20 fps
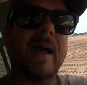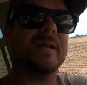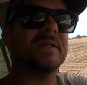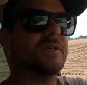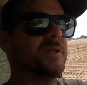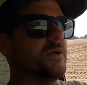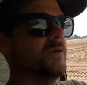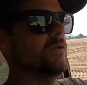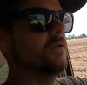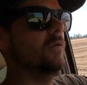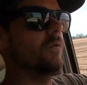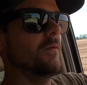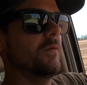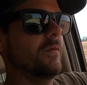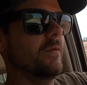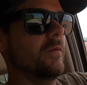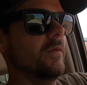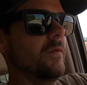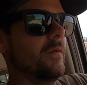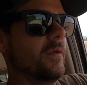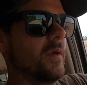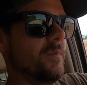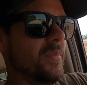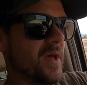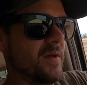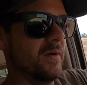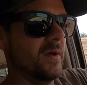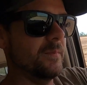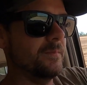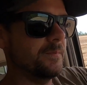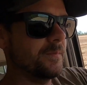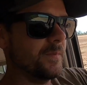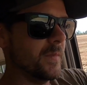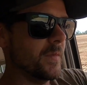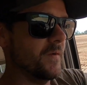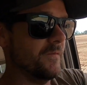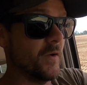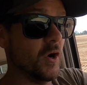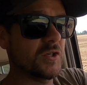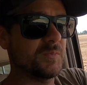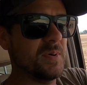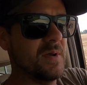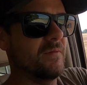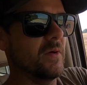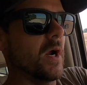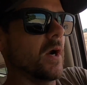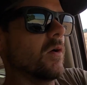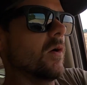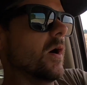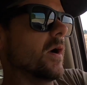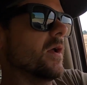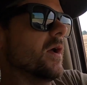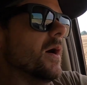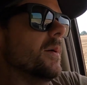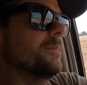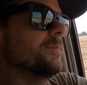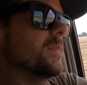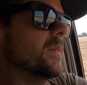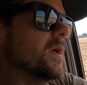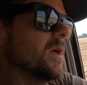back to the pivot, the first pivot I crunk up,